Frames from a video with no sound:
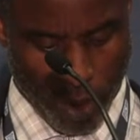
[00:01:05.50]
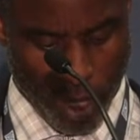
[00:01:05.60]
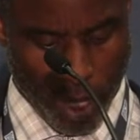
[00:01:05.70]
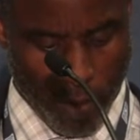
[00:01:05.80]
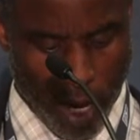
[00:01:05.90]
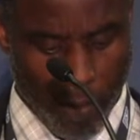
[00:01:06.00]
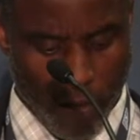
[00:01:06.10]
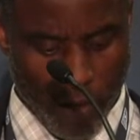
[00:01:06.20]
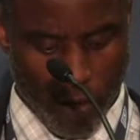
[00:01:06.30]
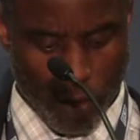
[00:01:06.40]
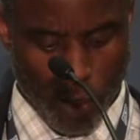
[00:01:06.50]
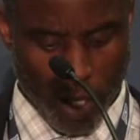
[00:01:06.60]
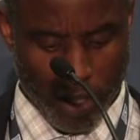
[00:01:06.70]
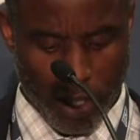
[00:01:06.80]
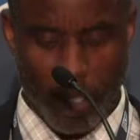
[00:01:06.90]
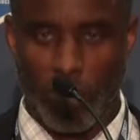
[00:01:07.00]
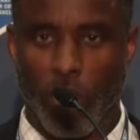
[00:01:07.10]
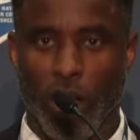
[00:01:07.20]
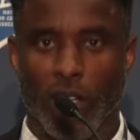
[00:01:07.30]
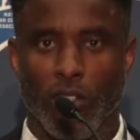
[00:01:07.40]
and buy my first weight set
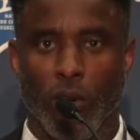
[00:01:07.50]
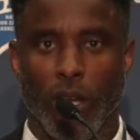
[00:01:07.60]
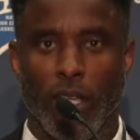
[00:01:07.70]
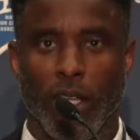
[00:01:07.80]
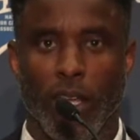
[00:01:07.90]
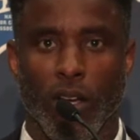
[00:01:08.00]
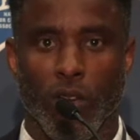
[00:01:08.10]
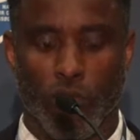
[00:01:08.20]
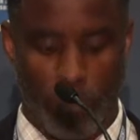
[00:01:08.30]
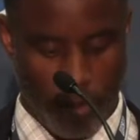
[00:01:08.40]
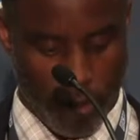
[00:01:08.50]
so I could train at home.